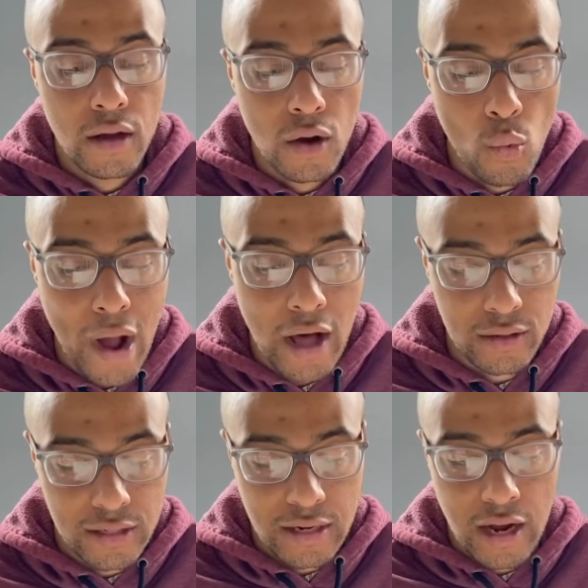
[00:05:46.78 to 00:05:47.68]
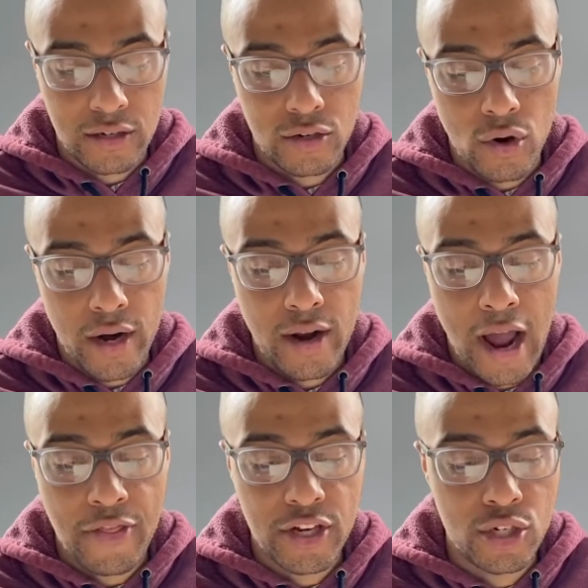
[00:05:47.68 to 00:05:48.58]
Well, said Dr. Dorian, I
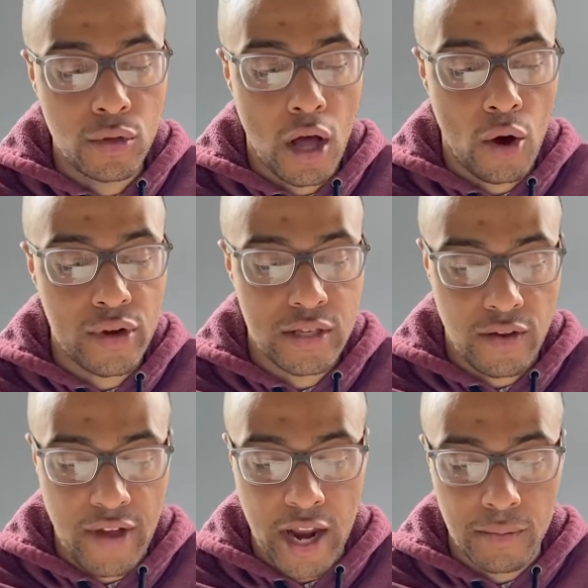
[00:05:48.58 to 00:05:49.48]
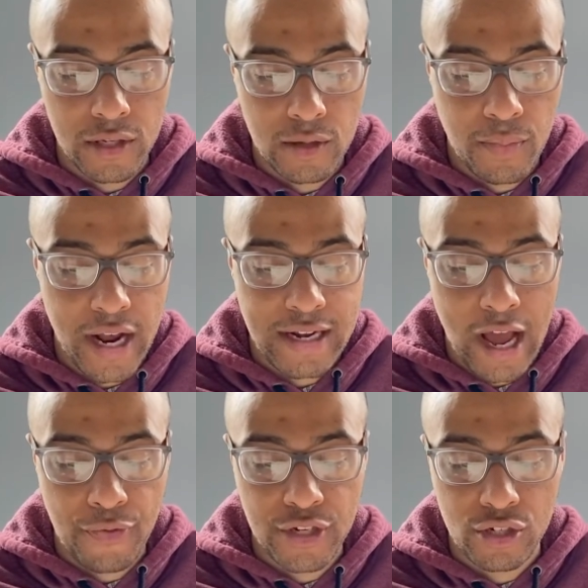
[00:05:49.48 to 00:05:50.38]
think she will always love animals, but I
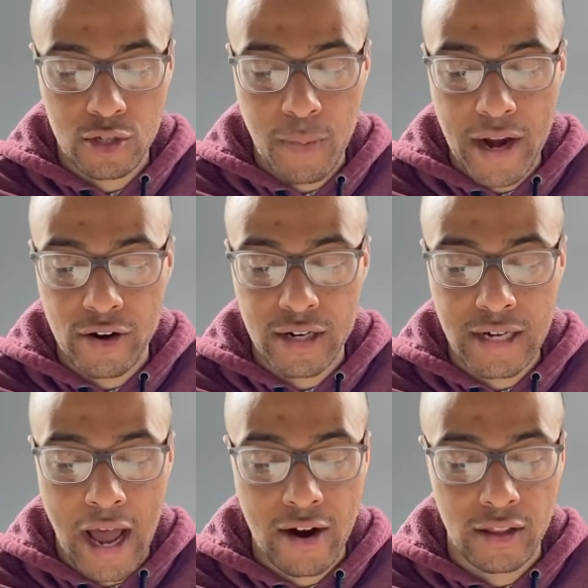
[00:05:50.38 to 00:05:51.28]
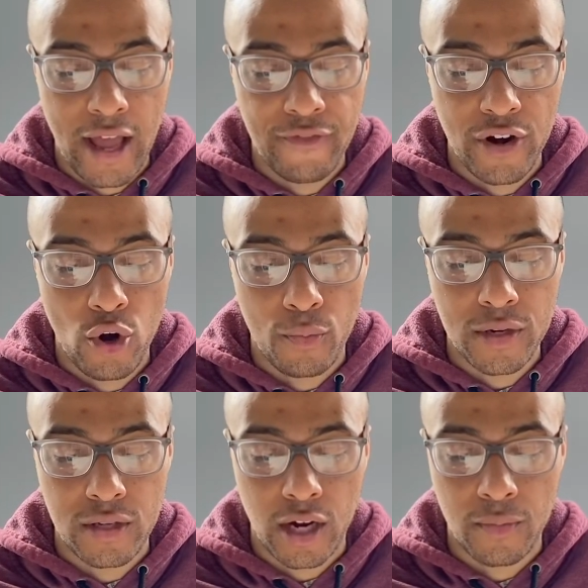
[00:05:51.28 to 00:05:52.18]
doubt that she'll spend her entire life in Homer
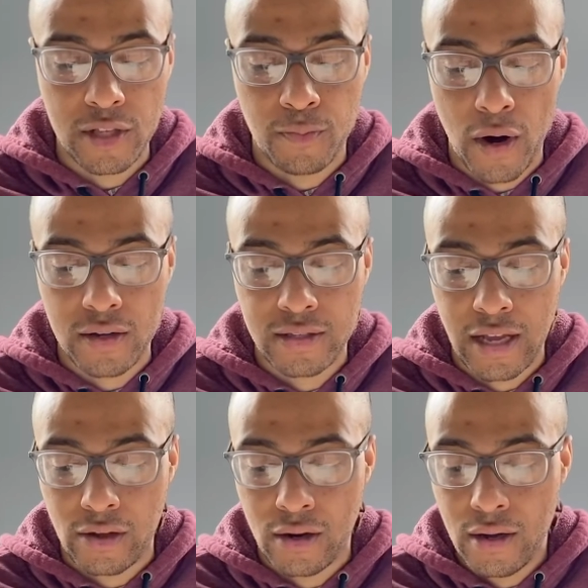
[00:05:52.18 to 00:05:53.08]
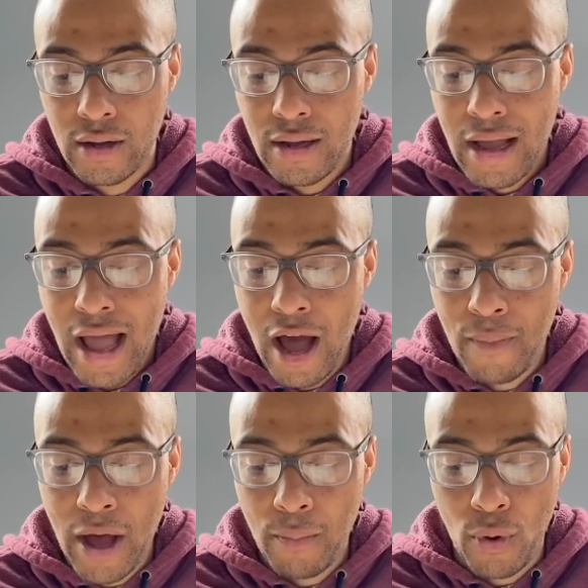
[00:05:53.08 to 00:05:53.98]
Zuckerman's barn cellar. How
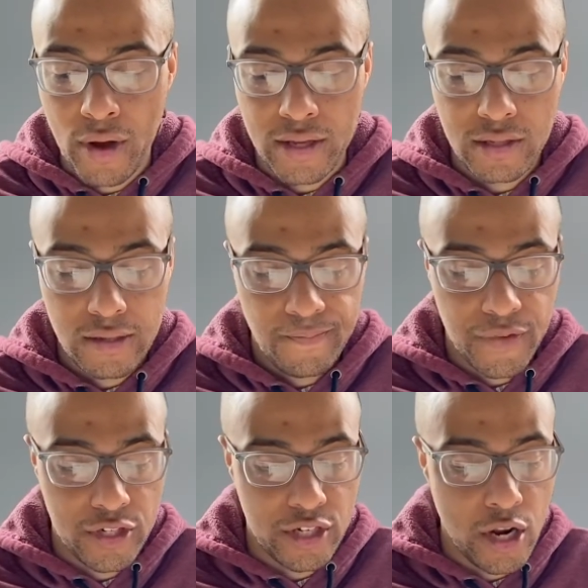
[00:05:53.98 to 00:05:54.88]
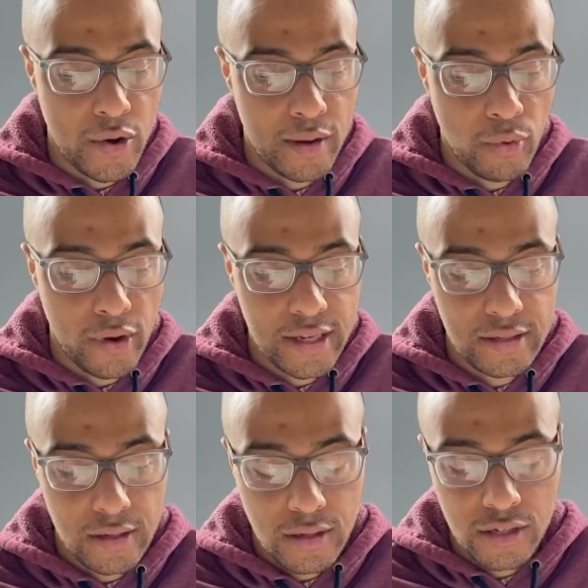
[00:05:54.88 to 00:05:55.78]
about boys? Does she know any
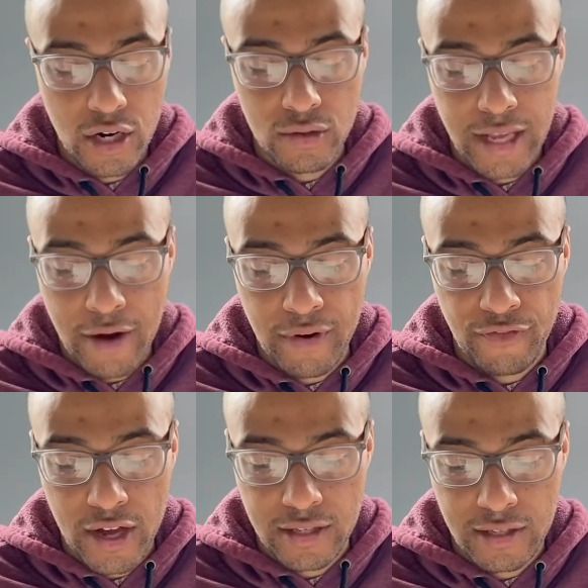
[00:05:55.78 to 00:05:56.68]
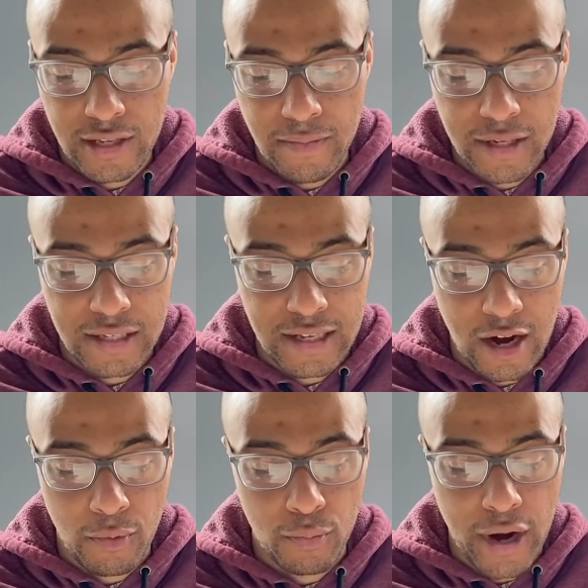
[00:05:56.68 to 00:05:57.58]
boys? She knows Henry Fussy, said Mrs.
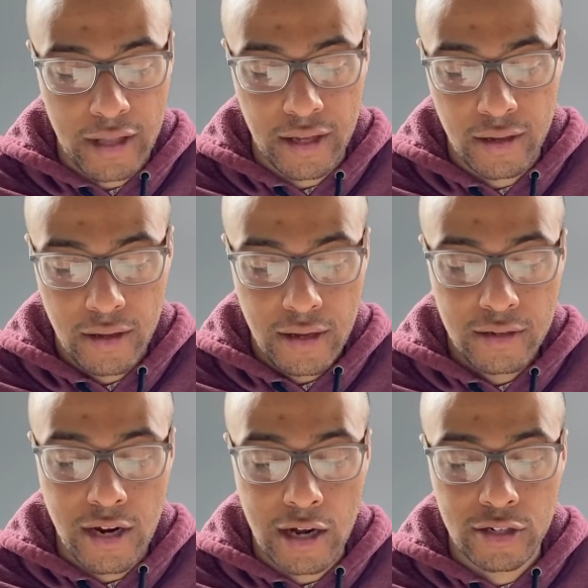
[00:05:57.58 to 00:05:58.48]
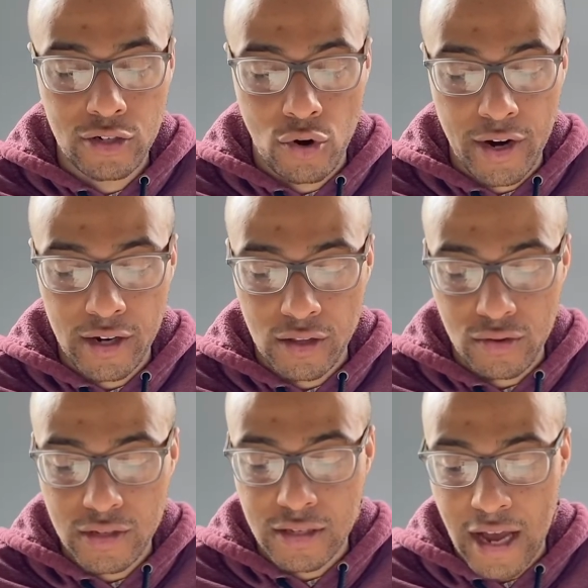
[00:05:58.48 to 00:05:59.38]
Arable brightly. Dr. Dorian
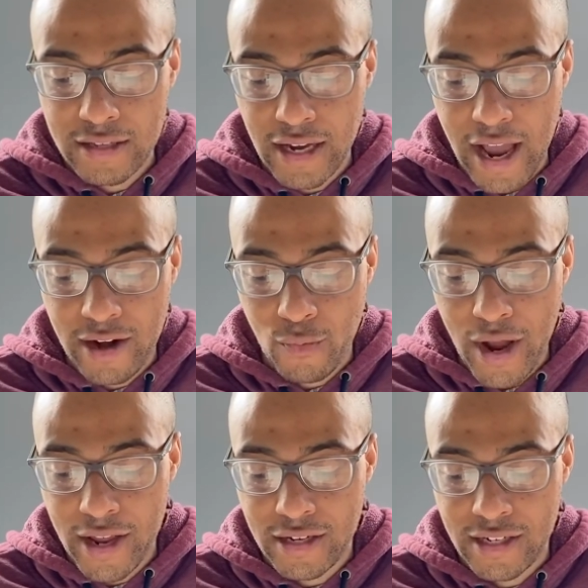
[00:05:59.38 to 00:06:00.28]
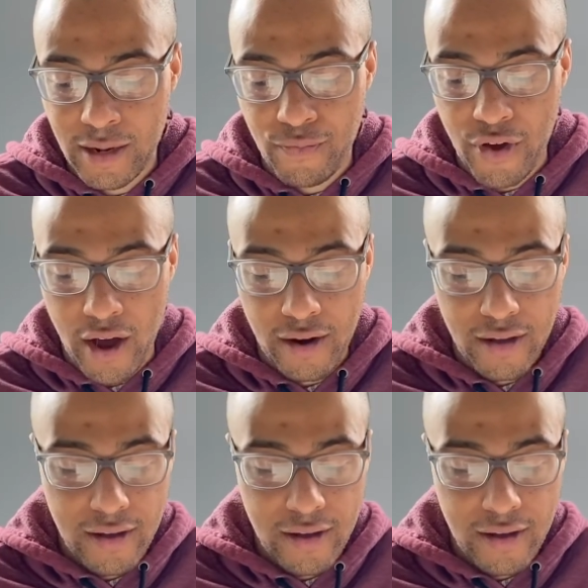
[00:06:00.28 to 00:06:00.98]
closed his eyes again and went into deep thought.